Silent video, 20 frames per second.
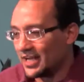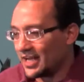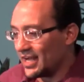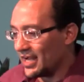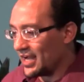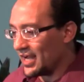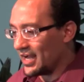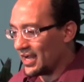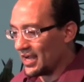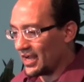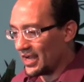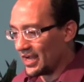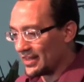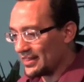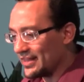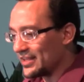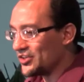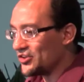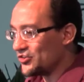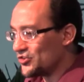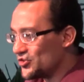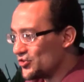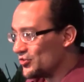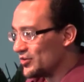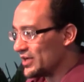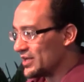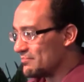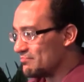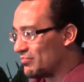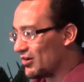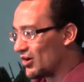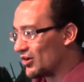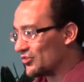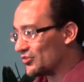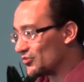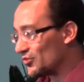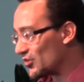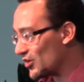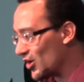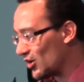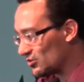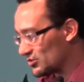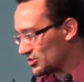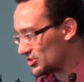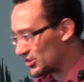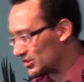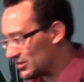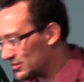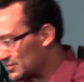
I, I think you do it in part through culture